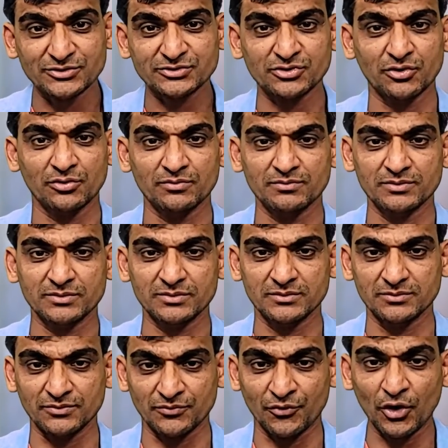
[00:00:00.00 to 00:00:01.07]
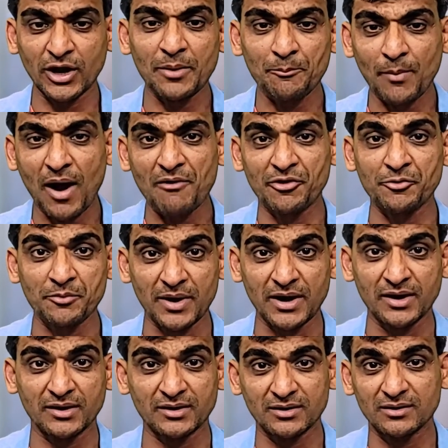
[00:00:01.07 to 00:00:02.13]
So what
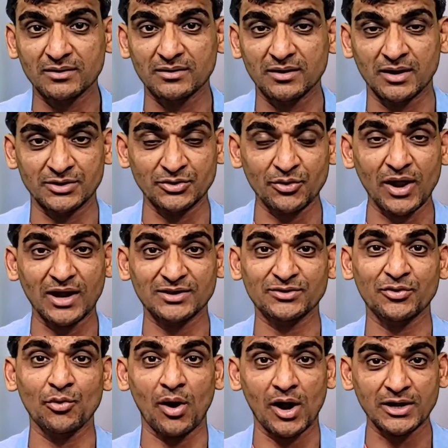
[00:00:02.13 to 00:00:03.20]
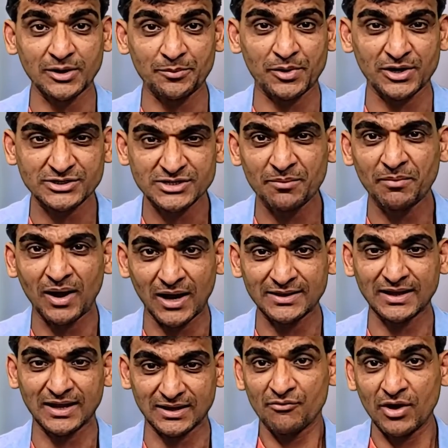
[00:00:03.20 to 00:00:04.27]
empowerment you get through entrepreneurship, I
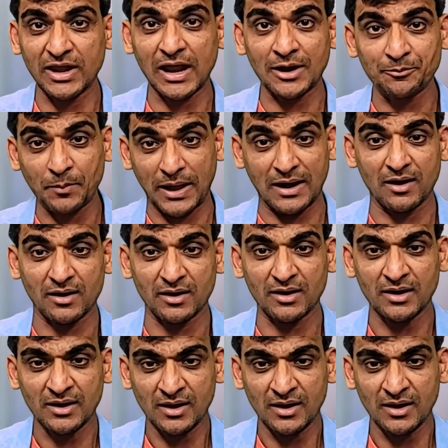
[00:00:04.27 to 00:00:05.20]
think very unparalleled.